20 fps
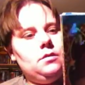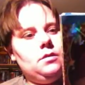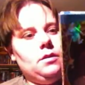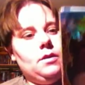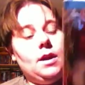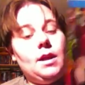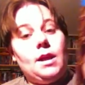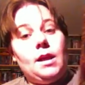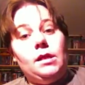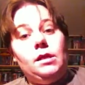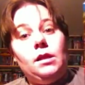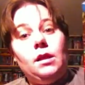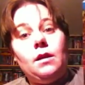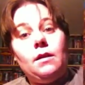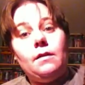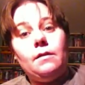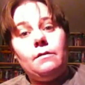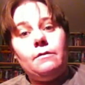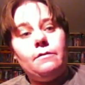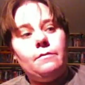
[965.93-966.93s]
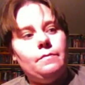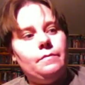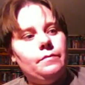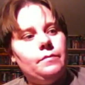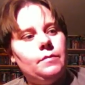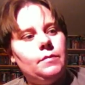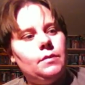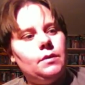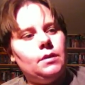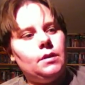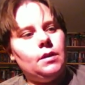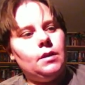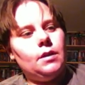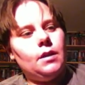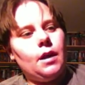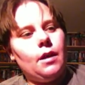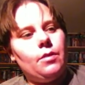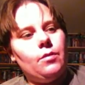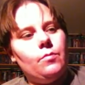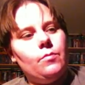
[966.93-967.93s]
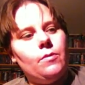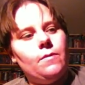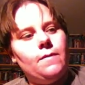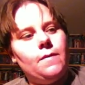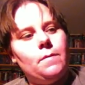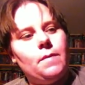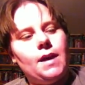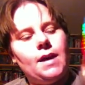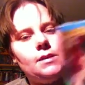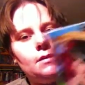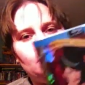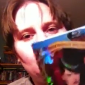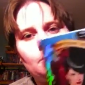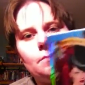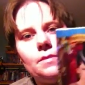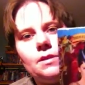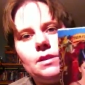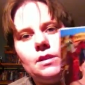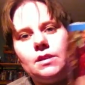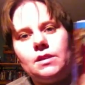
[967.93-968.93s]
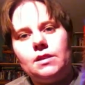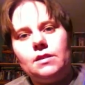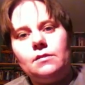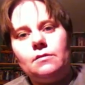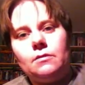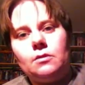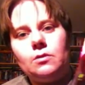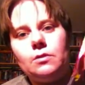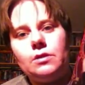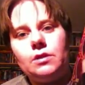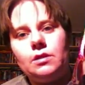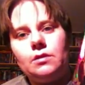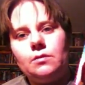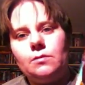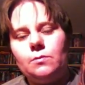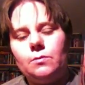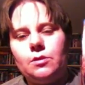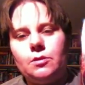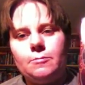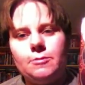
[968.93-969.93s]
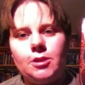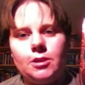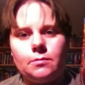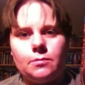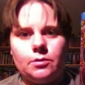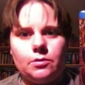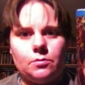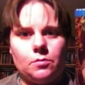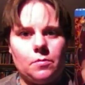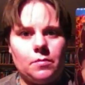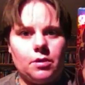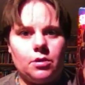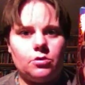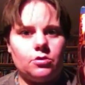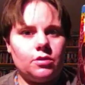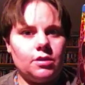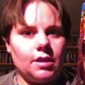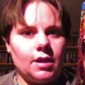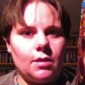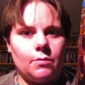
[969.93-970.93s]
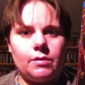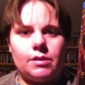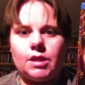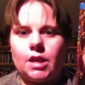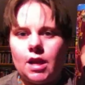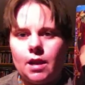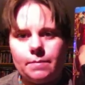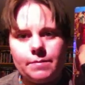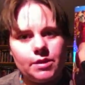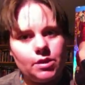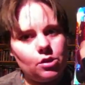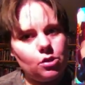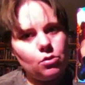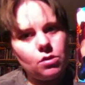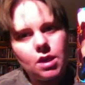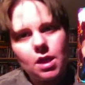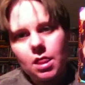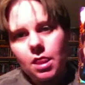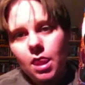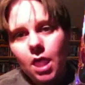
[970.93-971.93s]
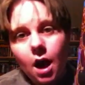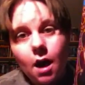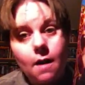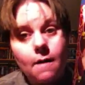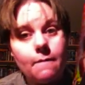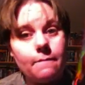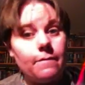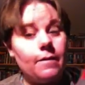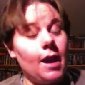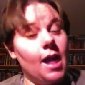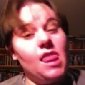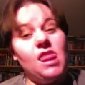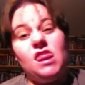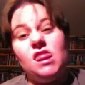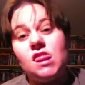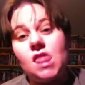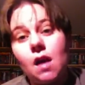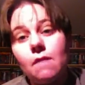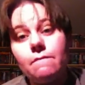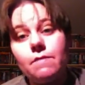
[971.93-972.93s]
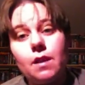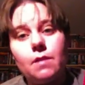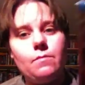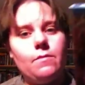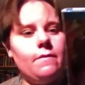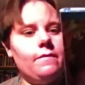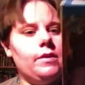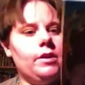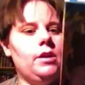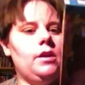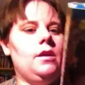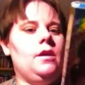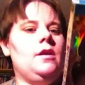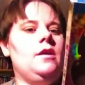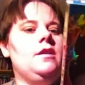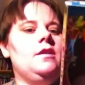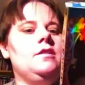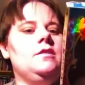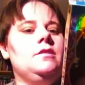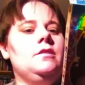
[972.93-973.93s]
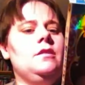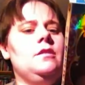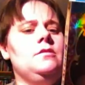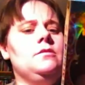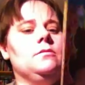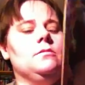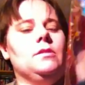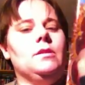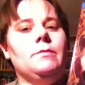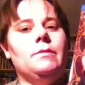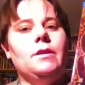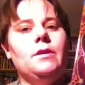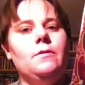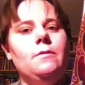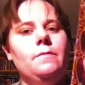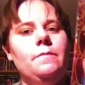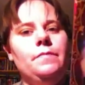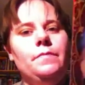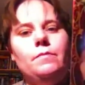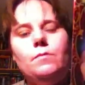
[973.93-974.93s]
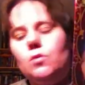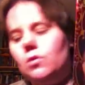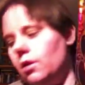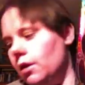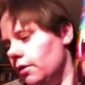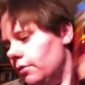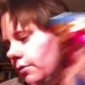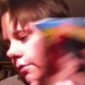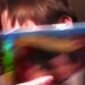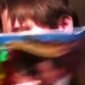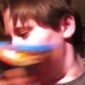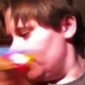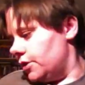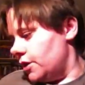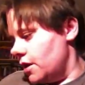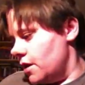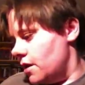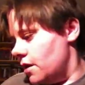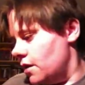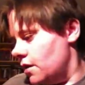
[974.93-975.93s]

So, and I love the other movie Baz Luhrmann did, of course, is William Shakespeare's Romeo and Juliet, which I absolutely love. I love that movie. So there we go, Moulin Rouge.